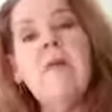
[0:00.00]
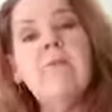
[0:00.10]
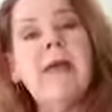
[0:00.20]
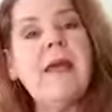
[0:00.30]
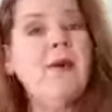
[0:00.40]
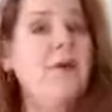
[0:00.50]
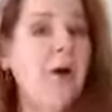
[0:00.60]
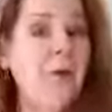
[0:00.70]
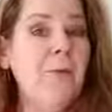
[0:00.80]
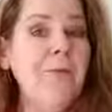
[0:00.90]
Make your
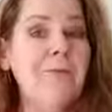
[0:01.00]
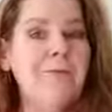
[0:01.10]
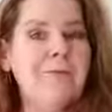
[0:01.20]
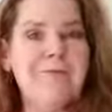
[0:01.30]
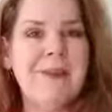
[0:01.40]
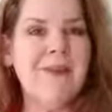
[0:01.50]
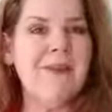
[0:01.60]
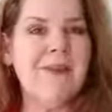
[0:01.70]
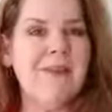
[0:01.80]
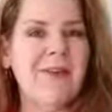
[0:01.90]
own biscuits.